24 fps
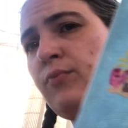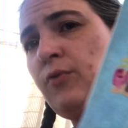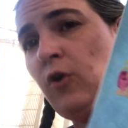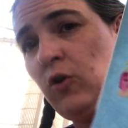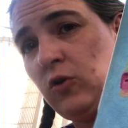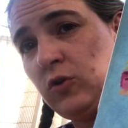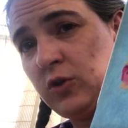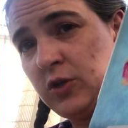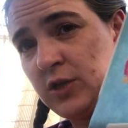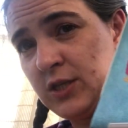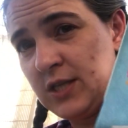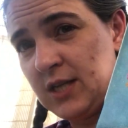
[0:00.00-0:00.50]

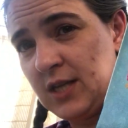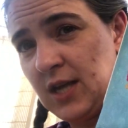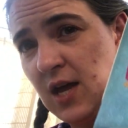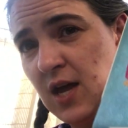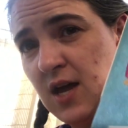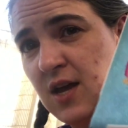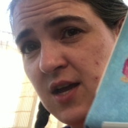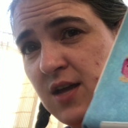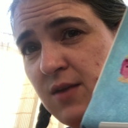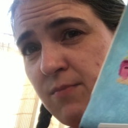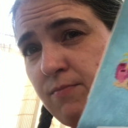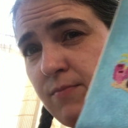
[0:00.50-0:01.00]
Polar
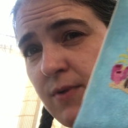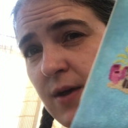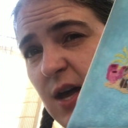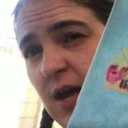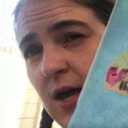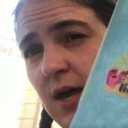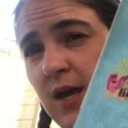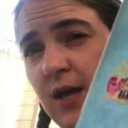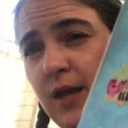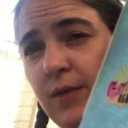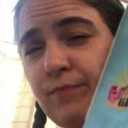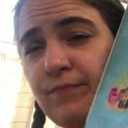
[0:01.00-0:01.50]
Sky
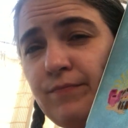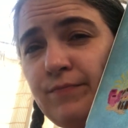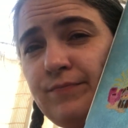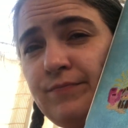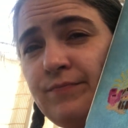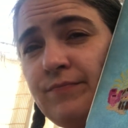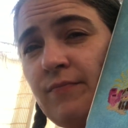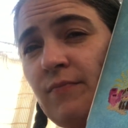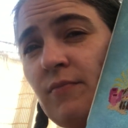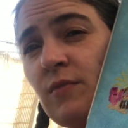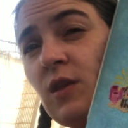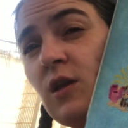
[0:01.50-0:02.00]
by
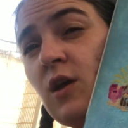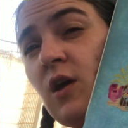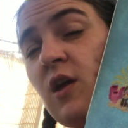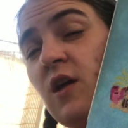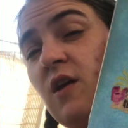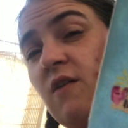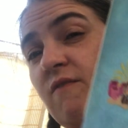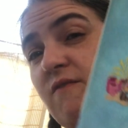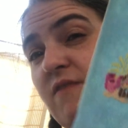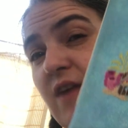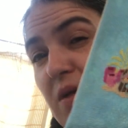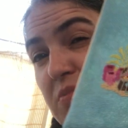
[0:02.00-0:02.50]

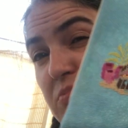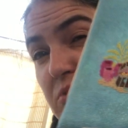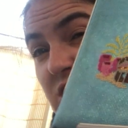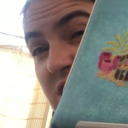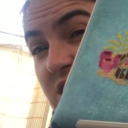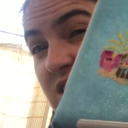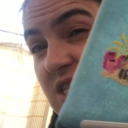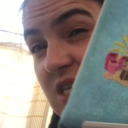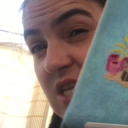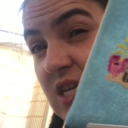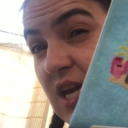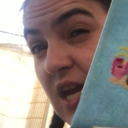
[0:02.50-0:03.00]

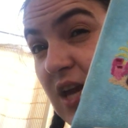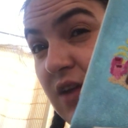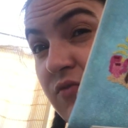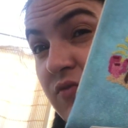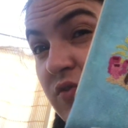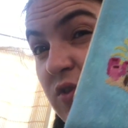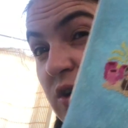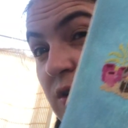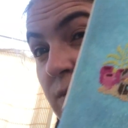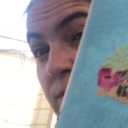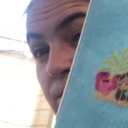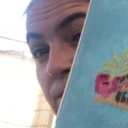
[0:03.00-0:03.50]
Fabrics to Die
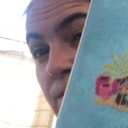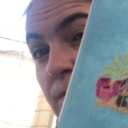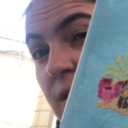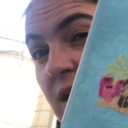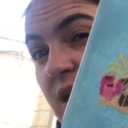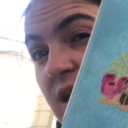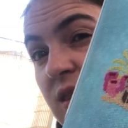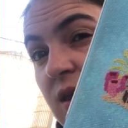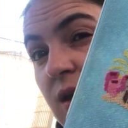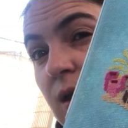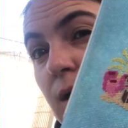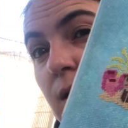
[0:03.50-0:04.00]
For,
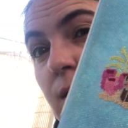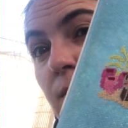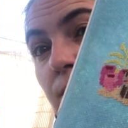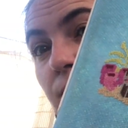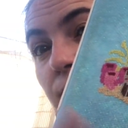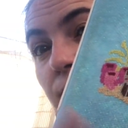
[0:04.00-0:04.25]
I think.